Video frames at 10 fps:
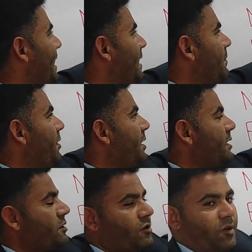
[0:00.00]
and
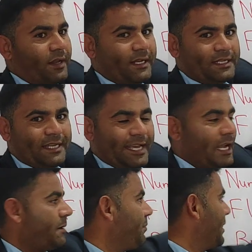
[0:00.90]
Americans call it
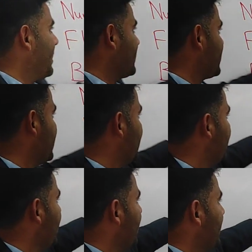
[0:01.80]
eggplant.
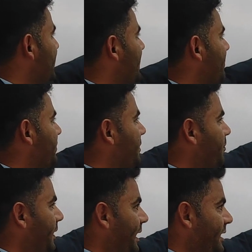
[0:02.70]
Number
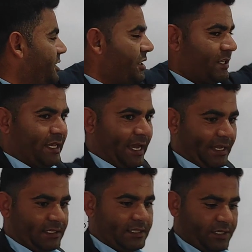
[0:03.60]
plate,
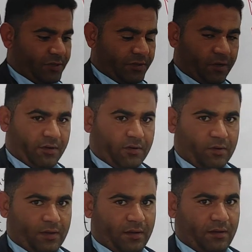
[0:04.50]
that you
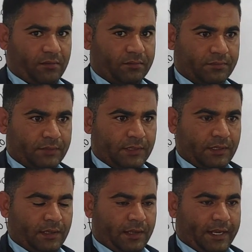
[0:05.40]
know,
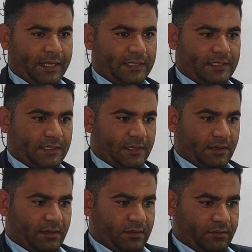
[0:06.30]
it's
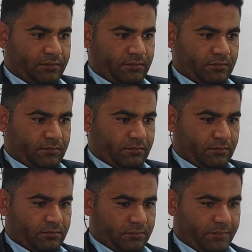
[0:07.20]

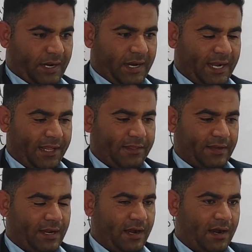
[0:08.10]
behind the
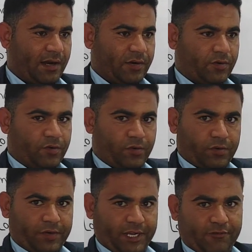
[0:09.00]
car
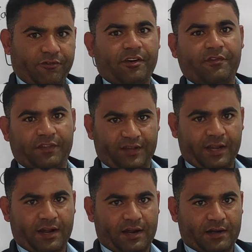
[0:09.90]
or in front of the
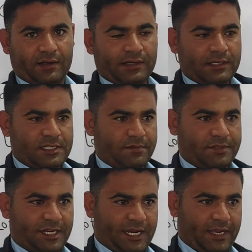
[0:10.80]
car,
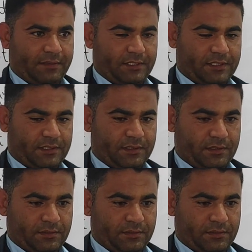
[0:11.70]
sometimes